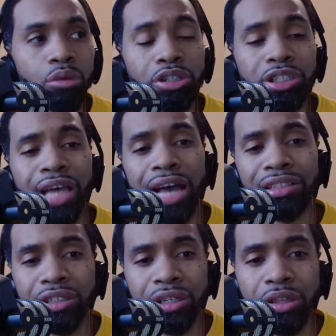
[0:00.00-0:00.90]
which is
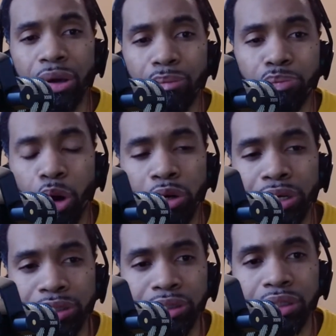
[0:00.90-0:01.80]
actually the
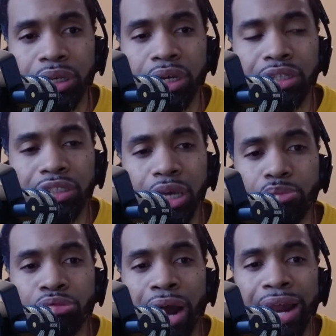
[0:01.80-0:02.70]
bonus tip
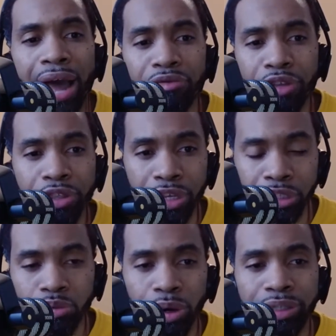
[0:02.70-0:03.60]
right after
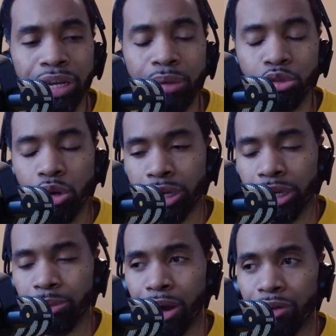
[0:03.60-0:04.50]
this one that I'm
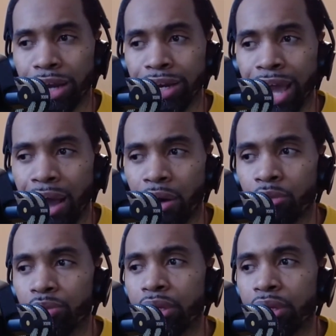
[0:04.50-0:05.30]
talking about right now,